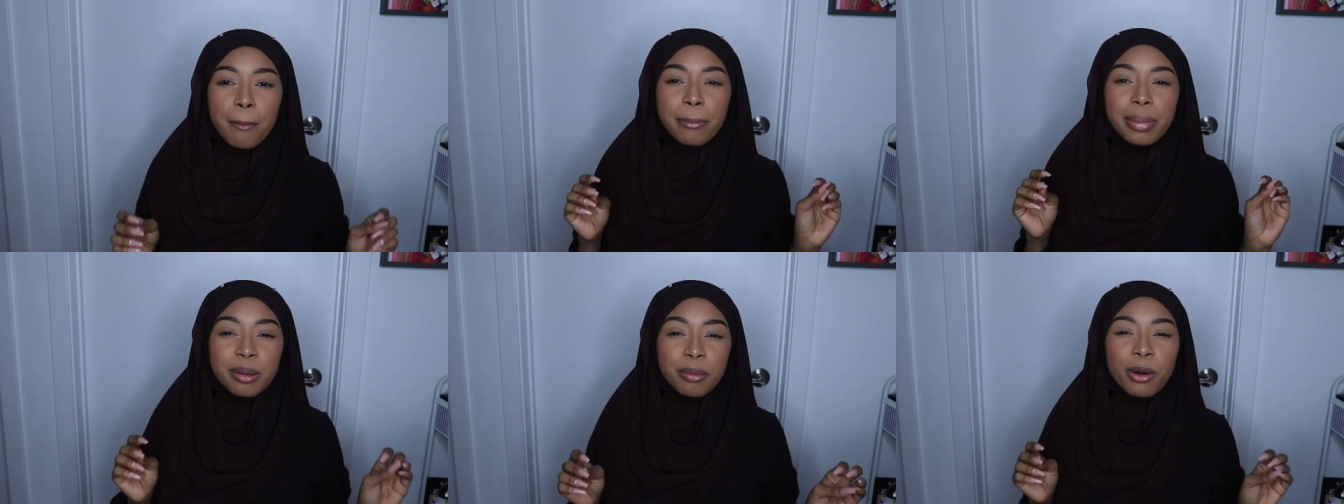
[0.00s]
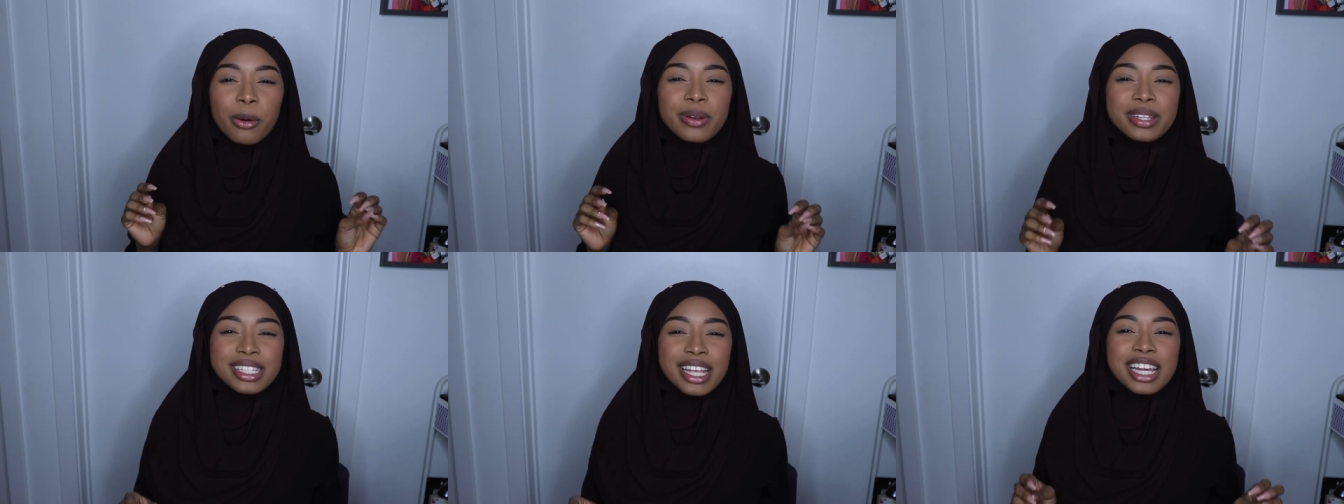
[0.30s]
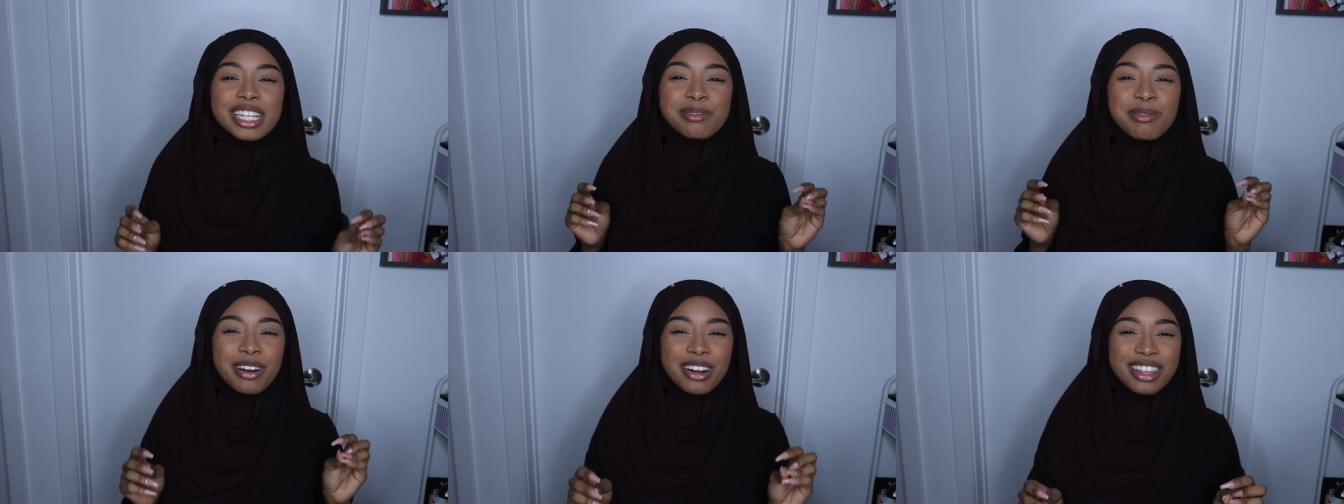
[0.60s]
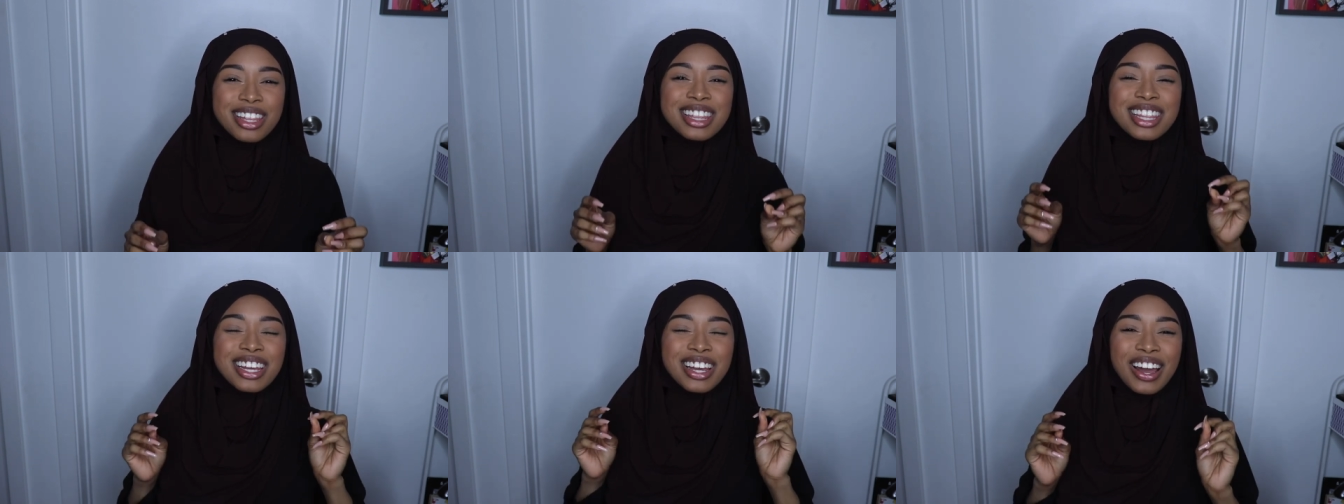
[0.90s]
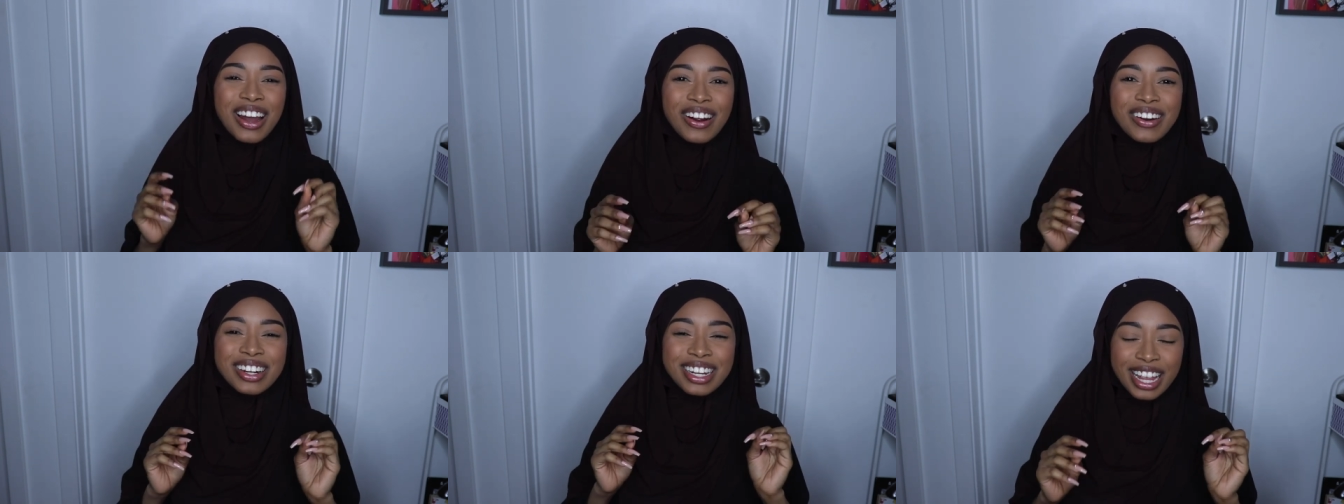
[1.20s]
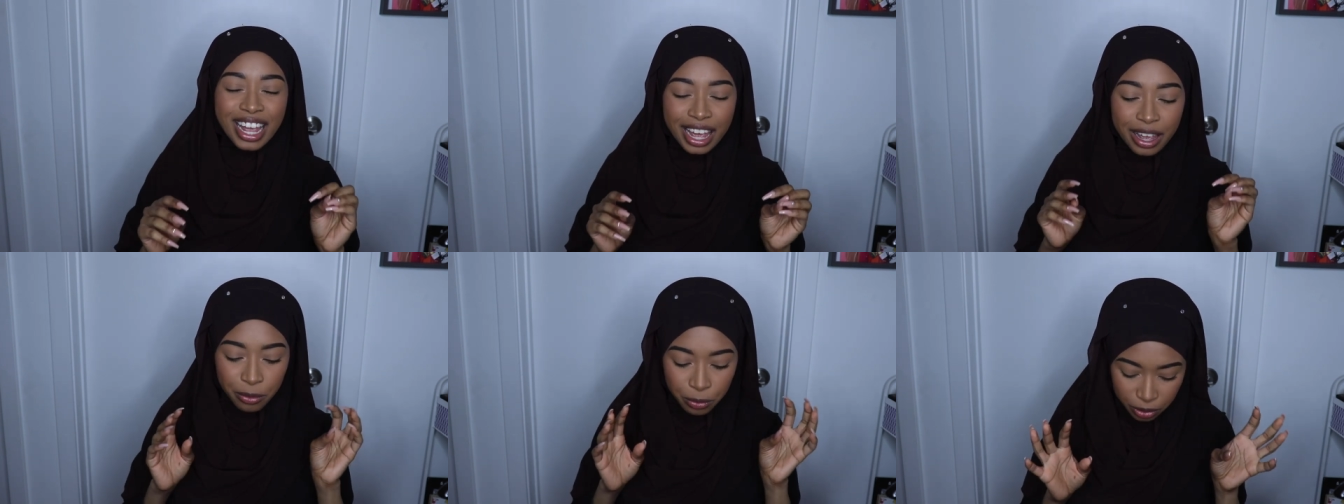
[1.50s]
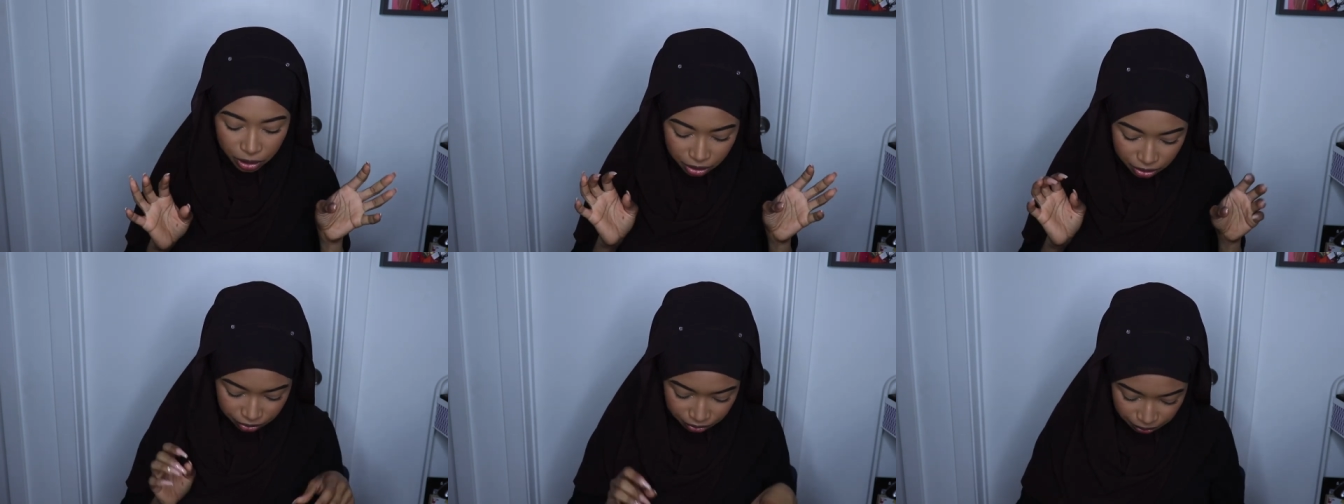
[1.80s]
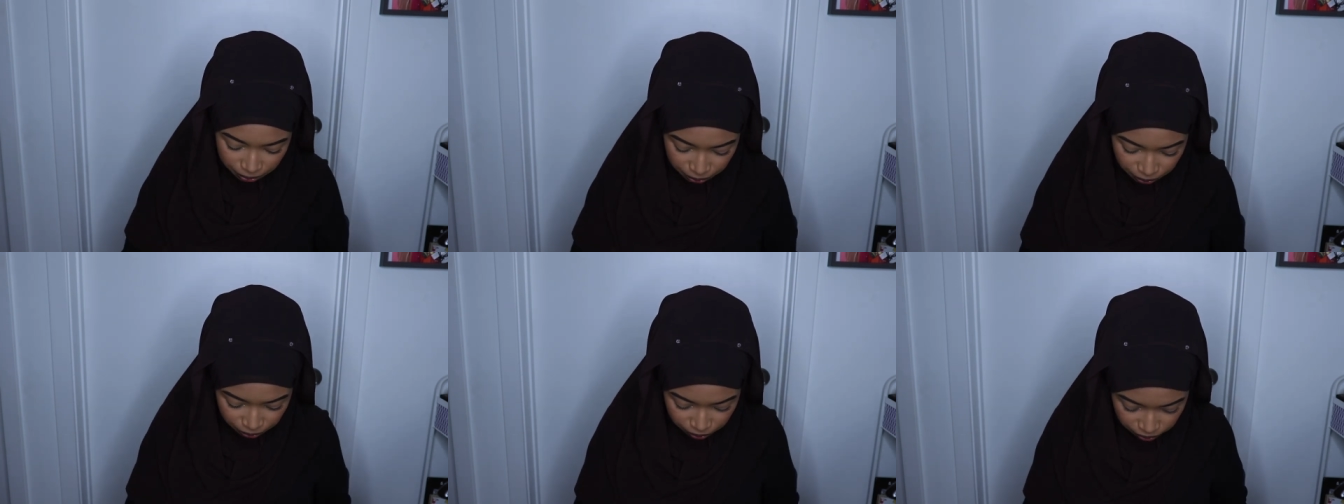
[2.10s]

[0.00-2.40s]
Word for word: People always say it's better than the Garnier one.